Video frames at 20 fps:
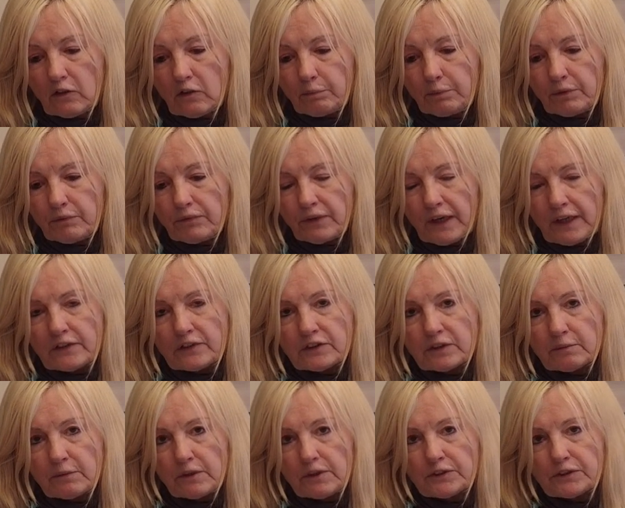you find
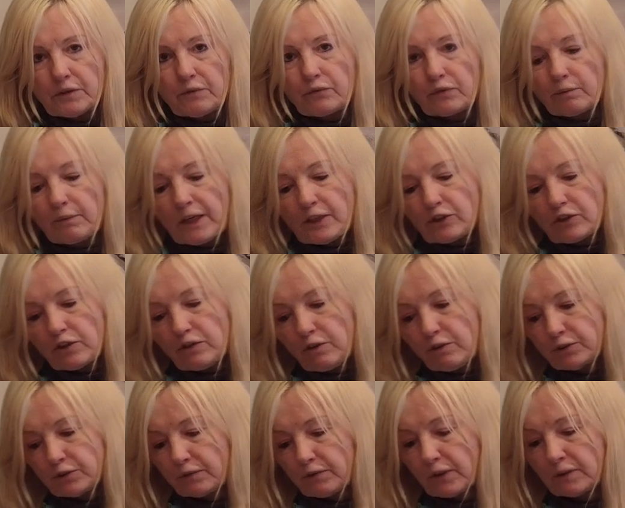some of this information
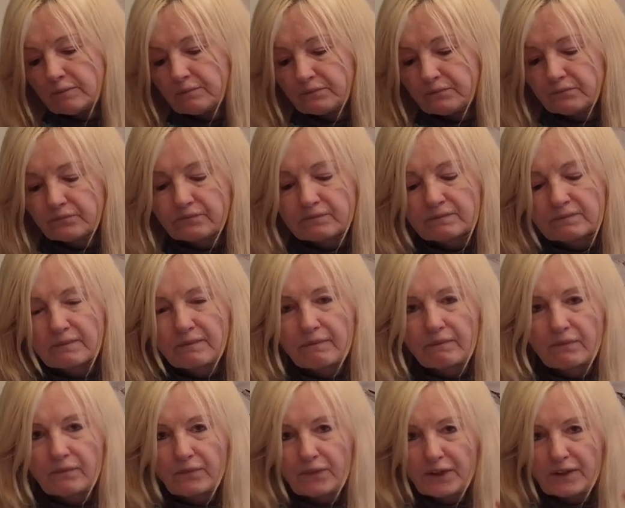useful.
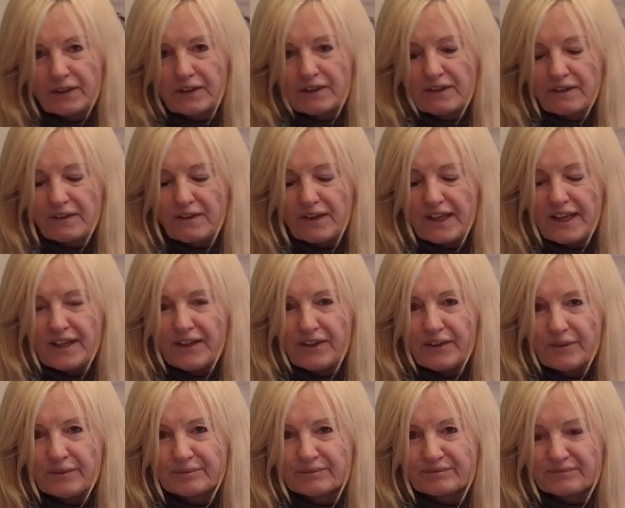Thank you.